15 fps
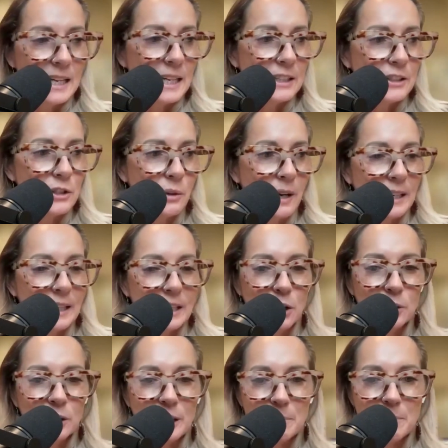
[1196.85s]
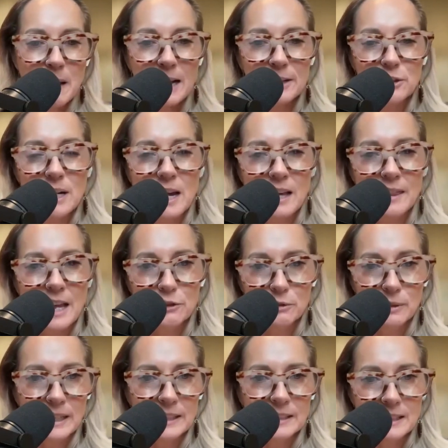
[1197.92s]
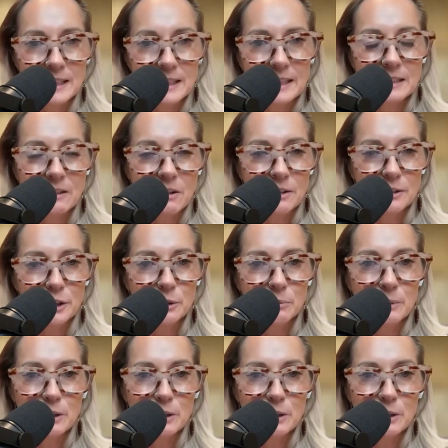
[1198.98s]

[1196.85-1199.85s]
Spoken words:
And so I can only imagine how that translates on your